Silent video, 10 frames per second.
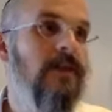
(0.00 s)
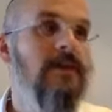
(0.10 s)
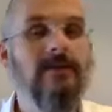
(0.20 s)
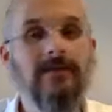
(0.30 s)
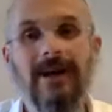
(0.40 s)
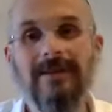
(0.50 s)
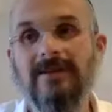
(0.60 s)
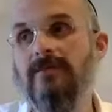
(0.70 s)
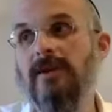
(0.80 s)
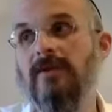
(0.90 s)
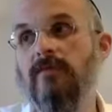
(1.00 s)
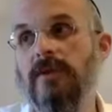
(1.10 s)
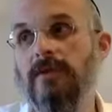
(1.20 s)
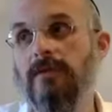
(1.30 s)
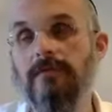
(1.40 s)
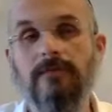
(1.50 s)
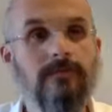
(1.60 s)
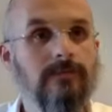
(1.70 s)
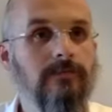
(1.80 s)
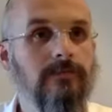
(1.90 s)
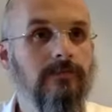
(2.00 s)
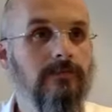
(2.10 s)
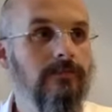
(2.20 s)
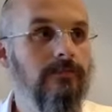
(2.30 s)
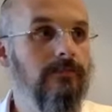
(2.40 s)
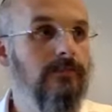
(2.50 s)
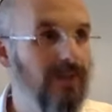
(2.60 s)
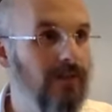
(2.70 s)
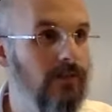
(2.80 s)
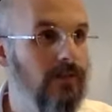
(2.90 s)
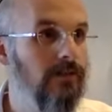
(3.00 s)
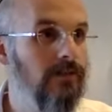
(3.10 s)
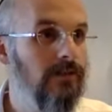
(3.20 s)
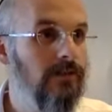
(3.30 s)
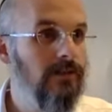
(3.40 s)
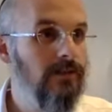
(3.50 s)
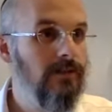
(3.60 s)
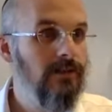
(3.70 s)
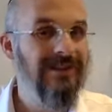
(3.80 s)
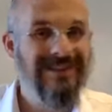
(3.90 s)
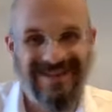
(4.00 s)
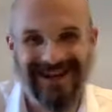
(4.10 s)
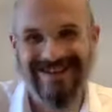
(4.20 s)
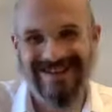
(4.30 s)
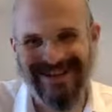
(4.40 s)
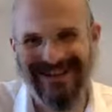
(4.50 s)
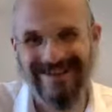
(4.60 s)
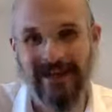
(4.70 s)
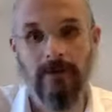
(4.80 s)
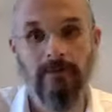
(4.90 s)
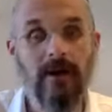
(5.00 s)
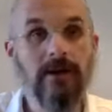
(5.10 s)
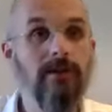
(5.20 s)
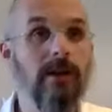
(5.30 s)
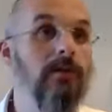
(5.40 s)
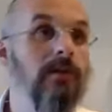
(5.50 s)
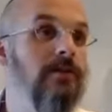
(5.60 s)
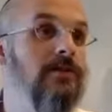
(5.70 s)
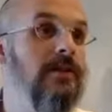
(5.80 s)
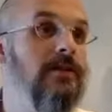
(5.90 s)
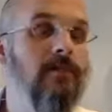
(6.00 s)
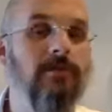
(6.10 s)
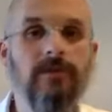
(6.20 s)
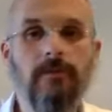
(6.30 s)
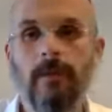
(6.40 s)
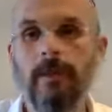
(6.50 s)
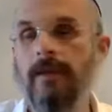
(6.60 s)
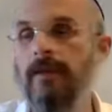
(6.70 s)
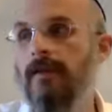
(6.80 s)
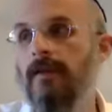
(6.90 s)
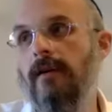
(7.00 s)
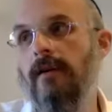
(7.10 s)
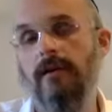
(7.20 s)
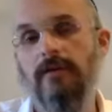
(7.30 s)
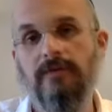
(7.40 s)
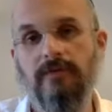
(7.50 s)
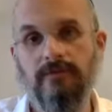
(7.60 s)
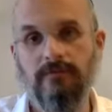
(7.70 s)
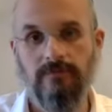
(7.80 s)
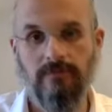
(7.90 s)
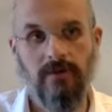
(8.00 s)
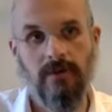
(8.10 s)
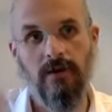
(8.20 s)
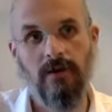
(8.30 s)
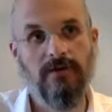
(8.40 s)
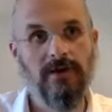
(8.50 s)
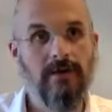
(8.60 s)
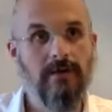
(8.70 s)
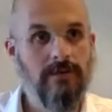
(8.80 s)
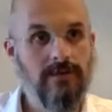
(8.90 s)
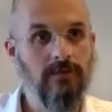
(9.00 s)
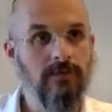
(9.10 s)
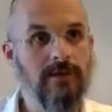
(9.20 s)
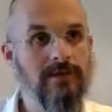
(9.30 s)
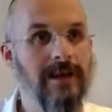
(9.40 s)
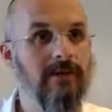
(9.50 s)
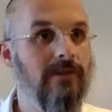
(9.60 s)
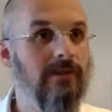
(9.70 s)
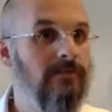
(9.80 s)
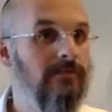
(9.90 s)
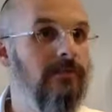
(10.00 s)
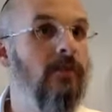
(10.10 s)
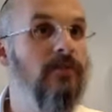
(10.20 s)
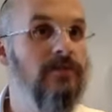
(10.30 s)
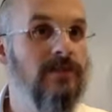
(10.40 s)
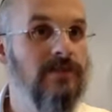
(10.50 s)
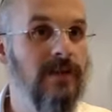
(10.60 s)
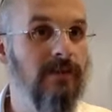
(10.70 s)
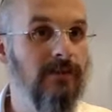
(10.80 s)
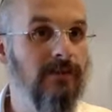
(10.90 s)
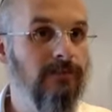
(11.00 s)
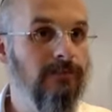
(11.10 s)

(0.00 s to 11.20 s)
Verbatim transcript: The dot is to make it real. Make it real. To say it again and again in my mind to make it real. We use the example of, on the other side, someone who gets angry. Remember we use this example?